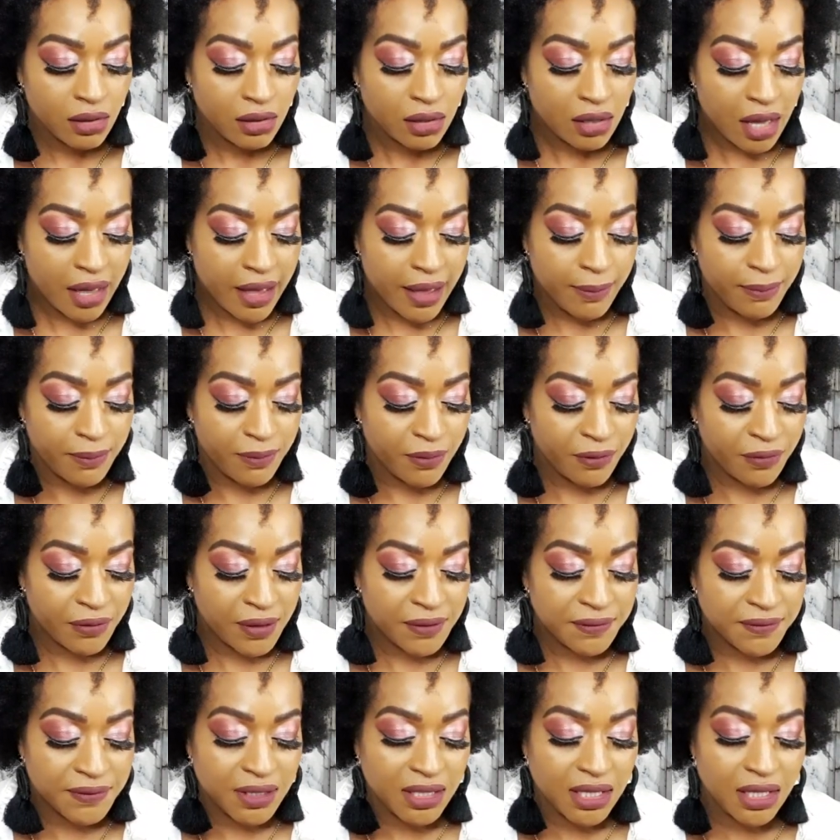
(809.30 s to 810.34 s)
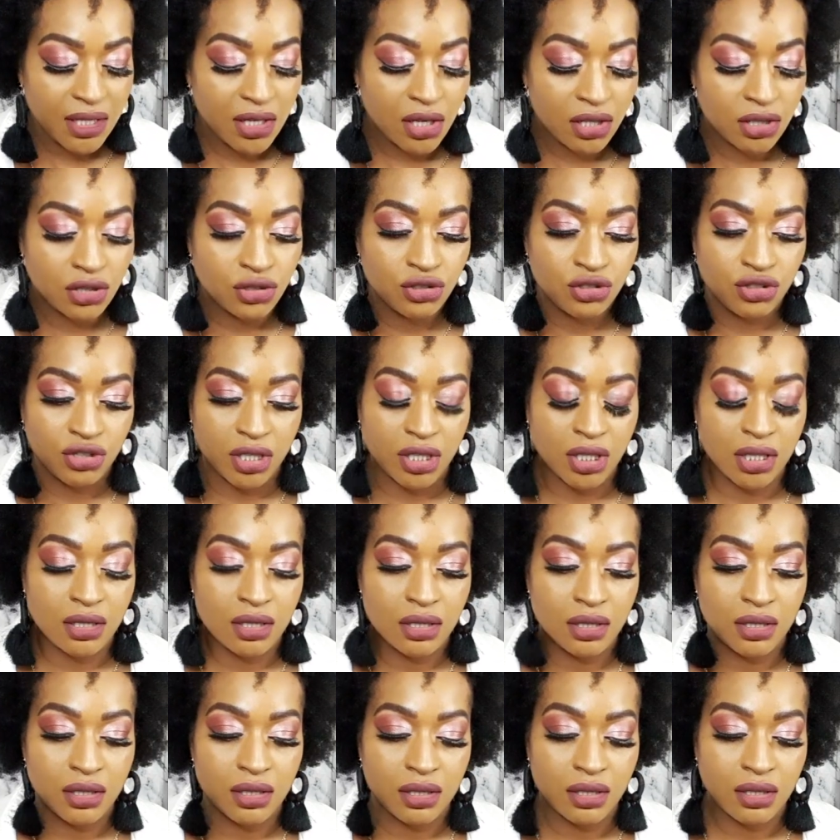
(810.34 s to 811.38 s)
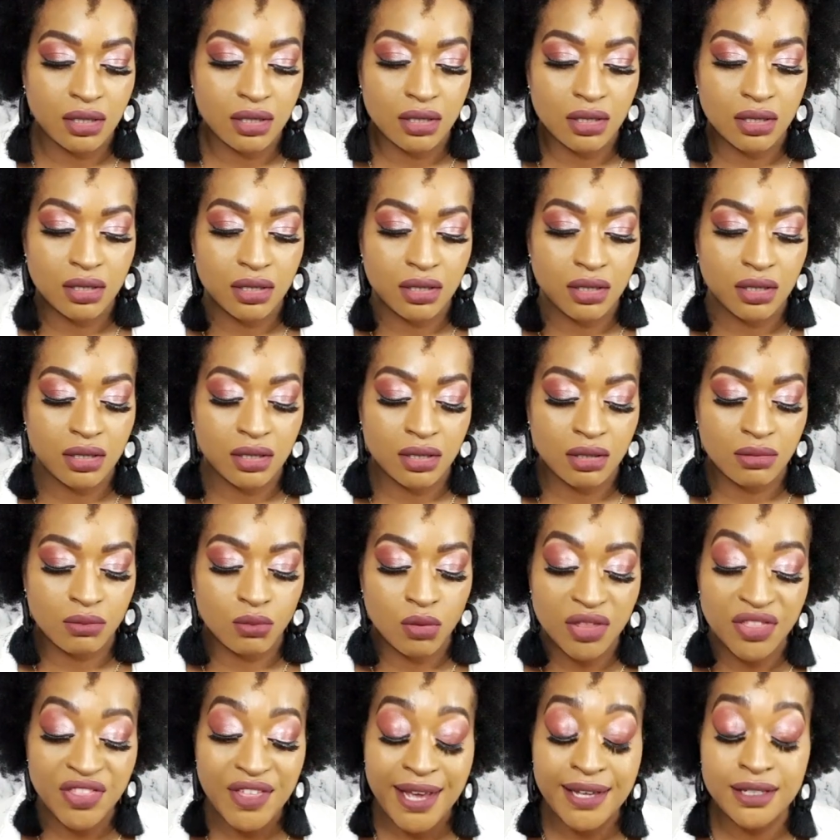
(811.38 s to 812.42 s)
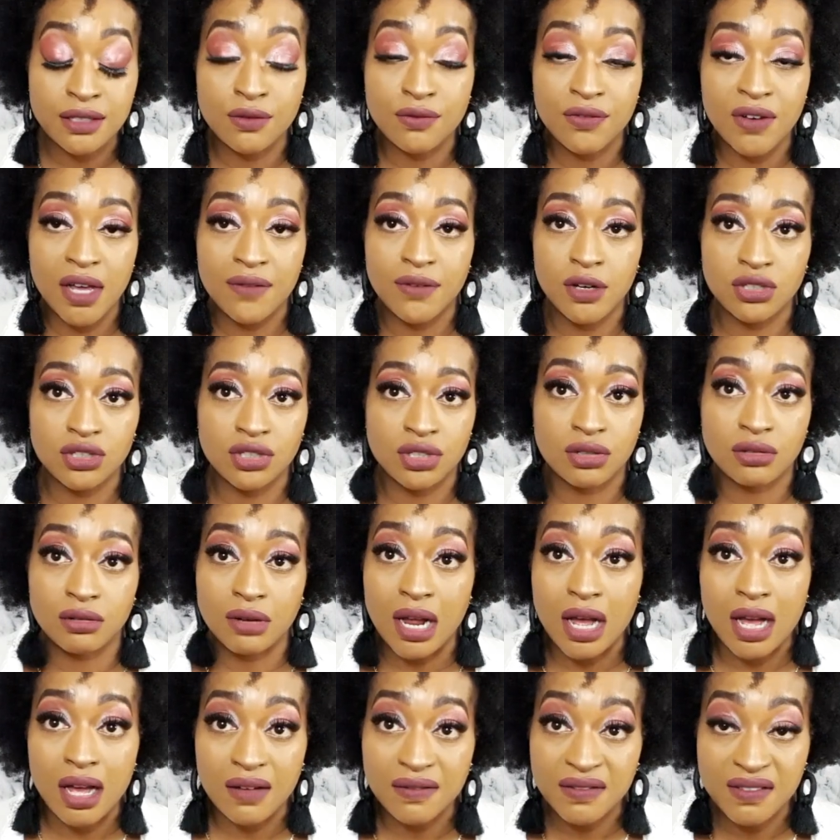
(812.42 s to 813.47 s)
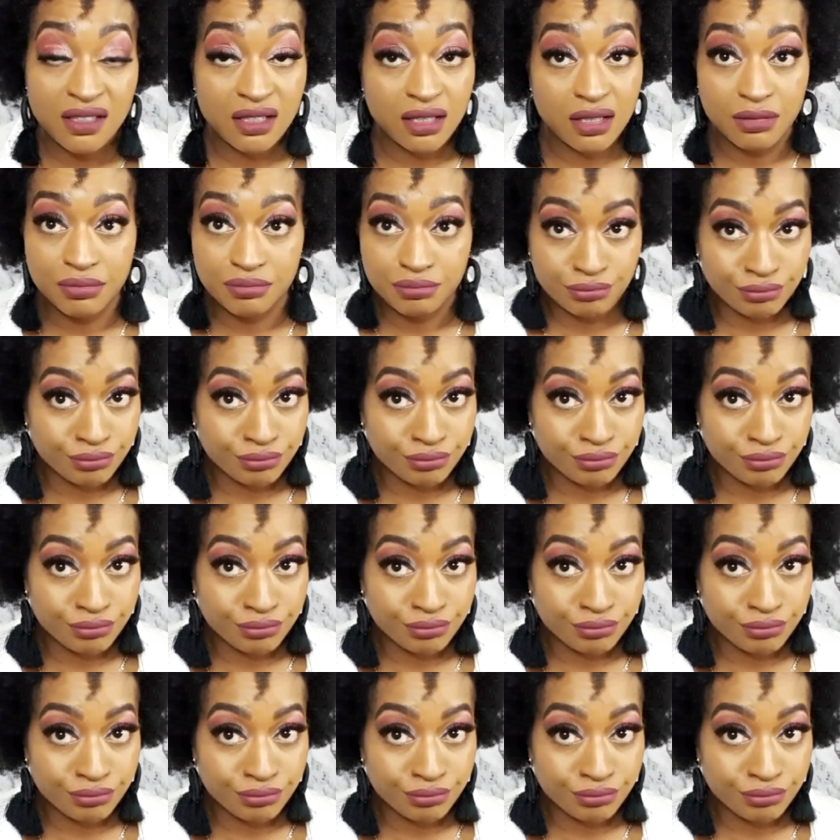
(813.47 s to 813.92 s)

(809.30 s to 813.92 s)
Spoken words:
1,500, 1,500 grafts.